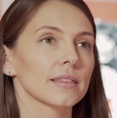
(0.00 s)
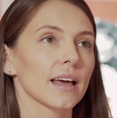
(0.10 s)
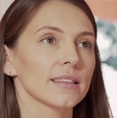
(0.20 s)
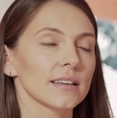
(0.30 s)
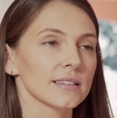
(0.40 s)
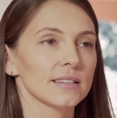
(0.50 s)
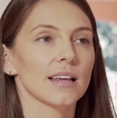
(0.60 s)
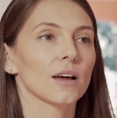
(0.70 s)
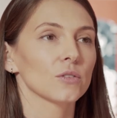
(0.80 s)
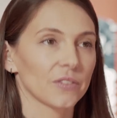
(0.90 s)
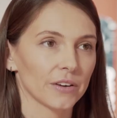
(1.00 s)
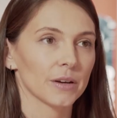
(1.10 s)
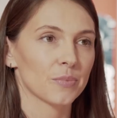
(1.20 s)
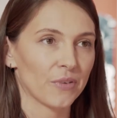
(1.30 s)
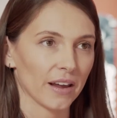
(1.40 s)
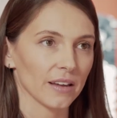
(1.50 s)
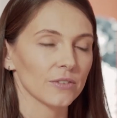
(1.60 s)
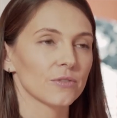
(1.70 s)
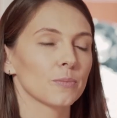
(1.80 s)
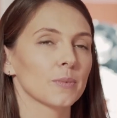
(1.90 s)
that doesn't sound very
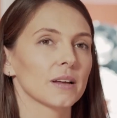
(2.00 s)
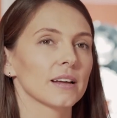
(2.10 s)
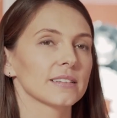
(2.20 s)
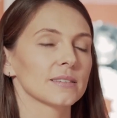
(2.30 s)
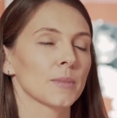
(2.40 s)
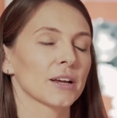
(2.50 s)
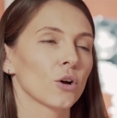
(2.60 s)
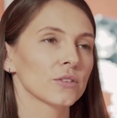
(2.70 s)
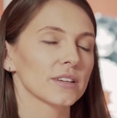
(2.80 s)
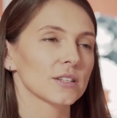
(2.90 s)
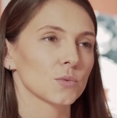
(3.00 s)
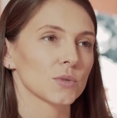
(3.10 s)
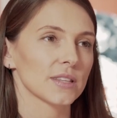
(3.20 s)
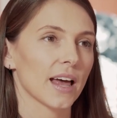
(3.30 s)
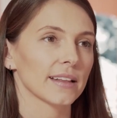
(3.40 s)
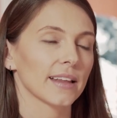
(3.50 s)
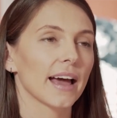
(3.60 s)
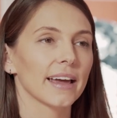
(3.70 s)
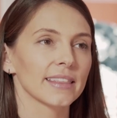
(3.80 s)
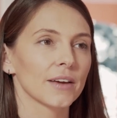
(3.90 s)
brave, but my context was that
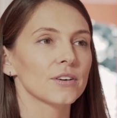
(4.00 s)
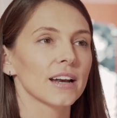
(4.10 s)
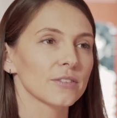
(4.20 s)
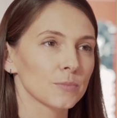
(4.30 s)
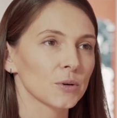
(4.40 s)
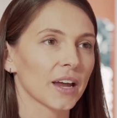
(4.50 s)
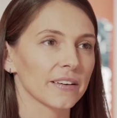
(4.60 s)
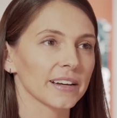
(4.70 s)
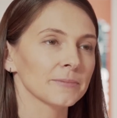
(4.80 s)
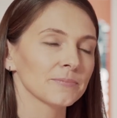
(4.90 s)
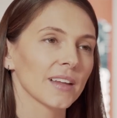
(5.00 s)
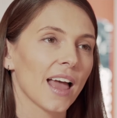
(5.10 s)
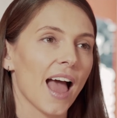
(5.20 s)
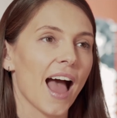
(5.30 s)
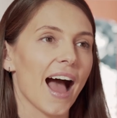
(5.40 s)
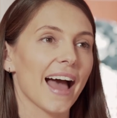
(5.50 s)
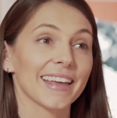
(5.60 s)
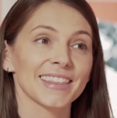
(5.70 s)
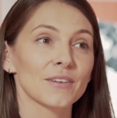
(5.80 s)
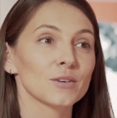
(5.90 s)
I had never left Bulgaria, I
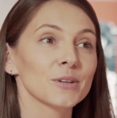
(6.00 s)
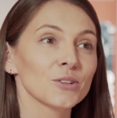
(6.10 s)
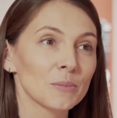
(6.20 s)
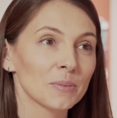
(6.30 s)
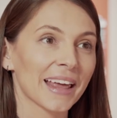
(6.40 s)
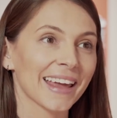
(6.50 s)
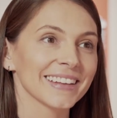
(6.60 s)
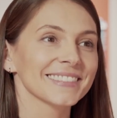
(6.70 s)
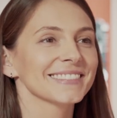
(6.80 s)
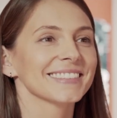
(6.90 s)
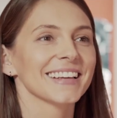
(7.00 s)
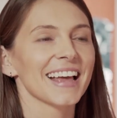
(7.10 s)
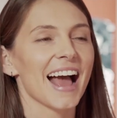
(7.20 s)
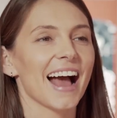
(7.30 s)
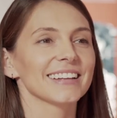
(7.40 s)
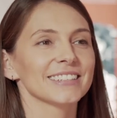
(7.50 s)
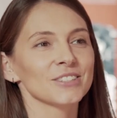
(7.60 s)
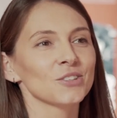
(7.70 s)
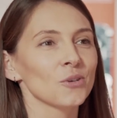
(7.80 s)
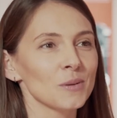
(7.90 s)
had never been on a plane, I
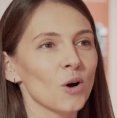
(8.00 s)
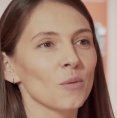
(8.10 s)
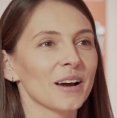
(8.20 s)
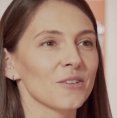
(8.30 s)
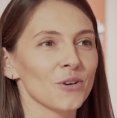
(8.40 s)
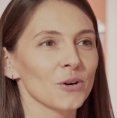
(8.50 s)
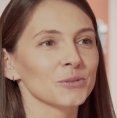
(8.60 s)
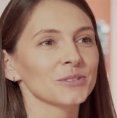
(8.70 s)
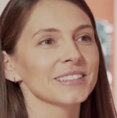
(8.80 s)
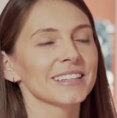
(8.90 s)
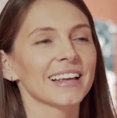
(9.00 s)
didn't own a mobile phone,